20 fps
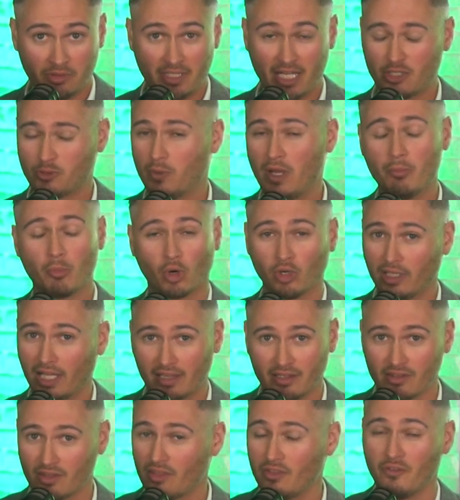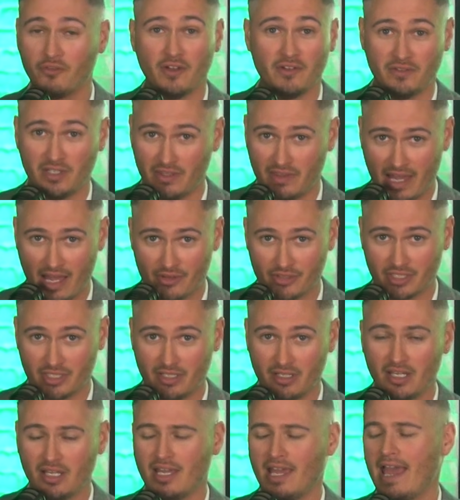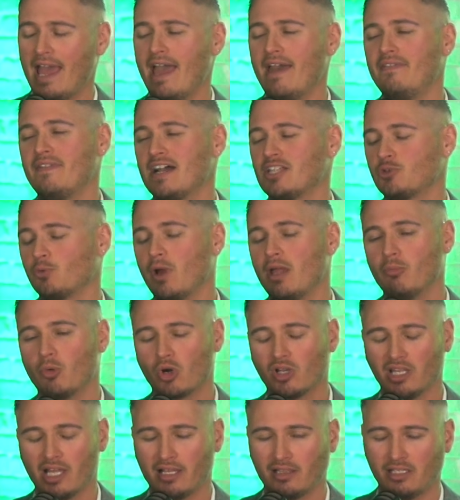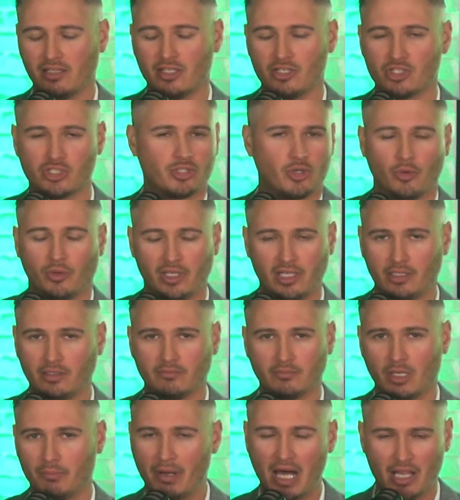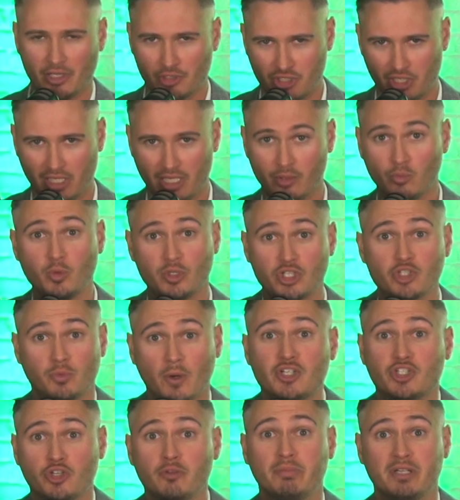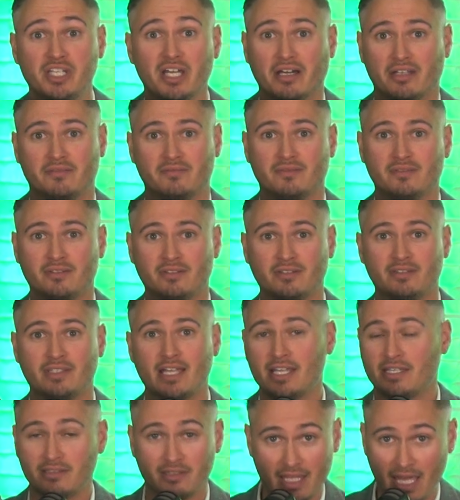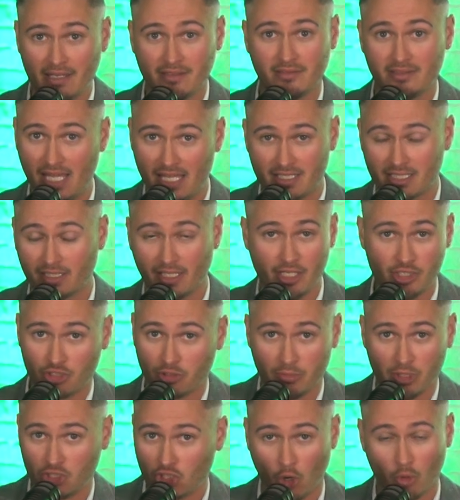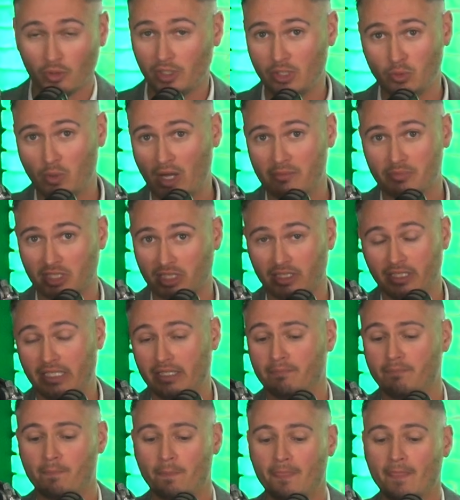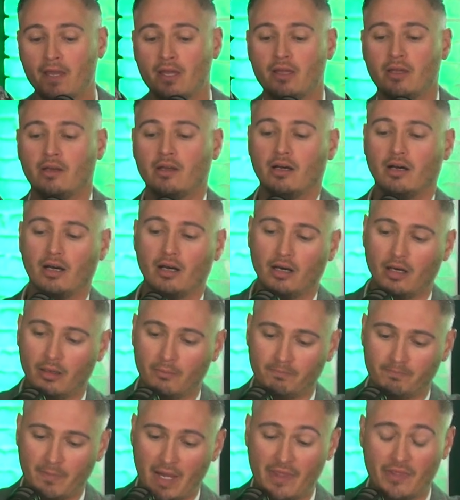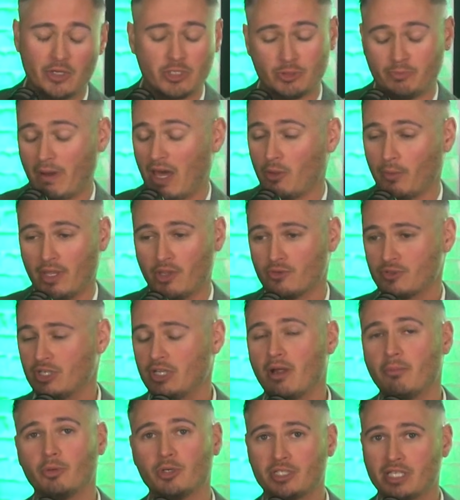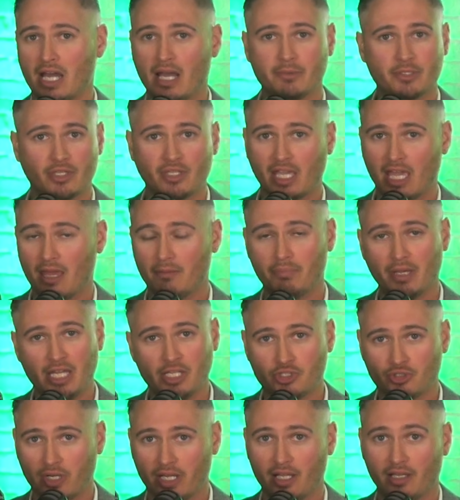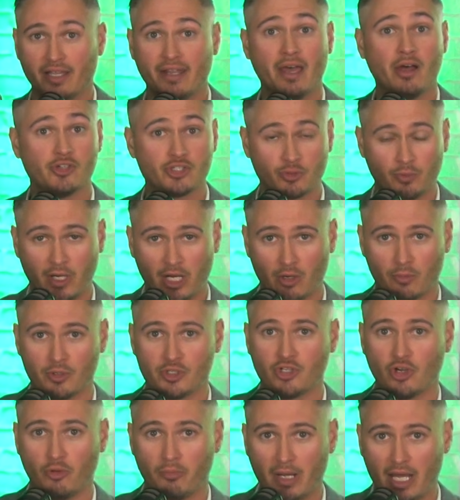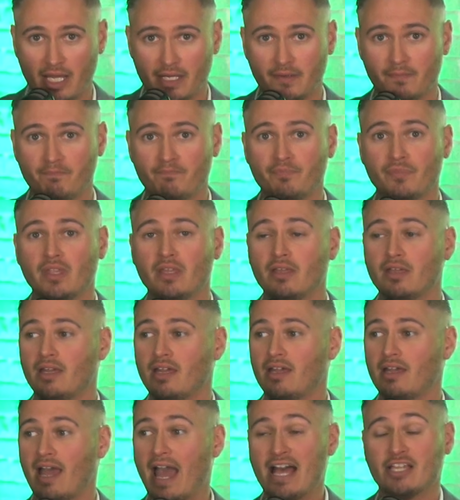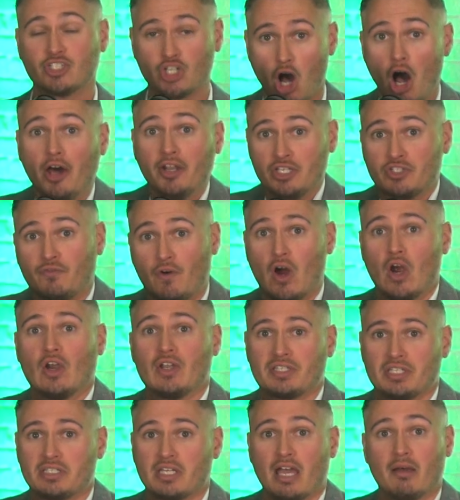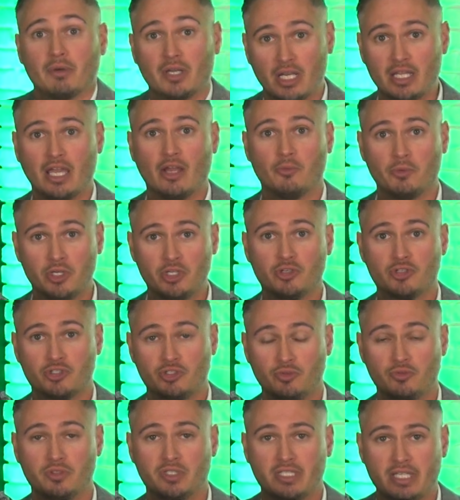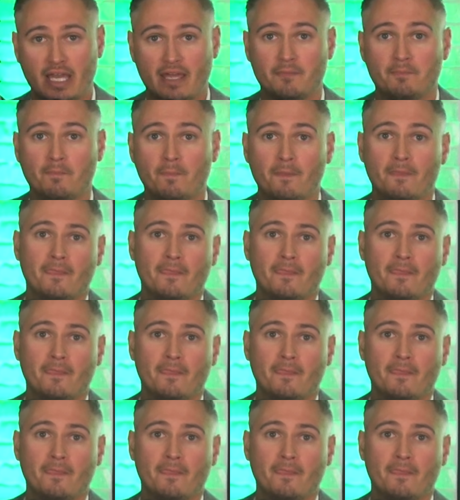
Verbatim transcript: That's way more likely than the fifty thousand dollars, and that's way more likely than just totally abolishing it, which is what should be done. That that debt slate should be totally wiped clean. Um, and there's, by the way, there's a number of times on the campaign trail and elsewhere where Joe Biden has gone as far as to say, I'm going to get rid of your student debt.